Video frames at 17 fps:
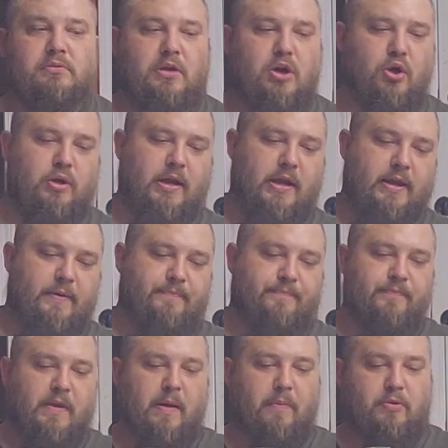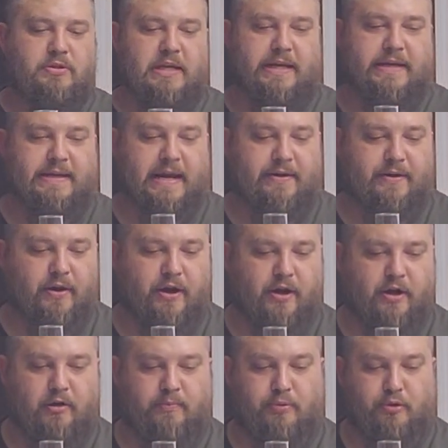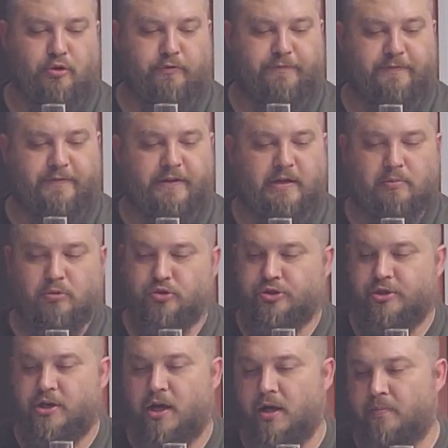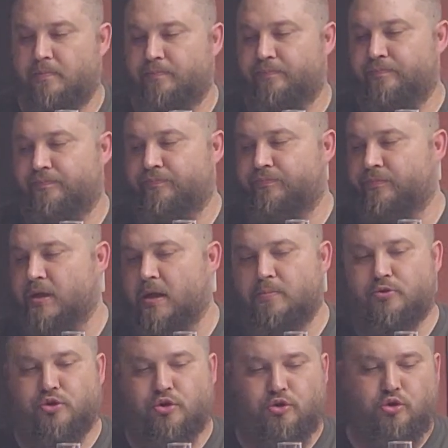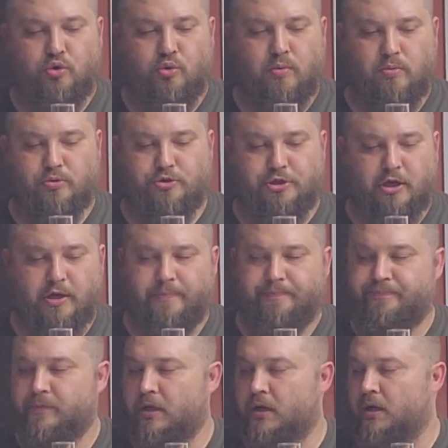okay, I'm going to take it down to 100 proof, and then I'm going to stop. I'm just going to do it one more time.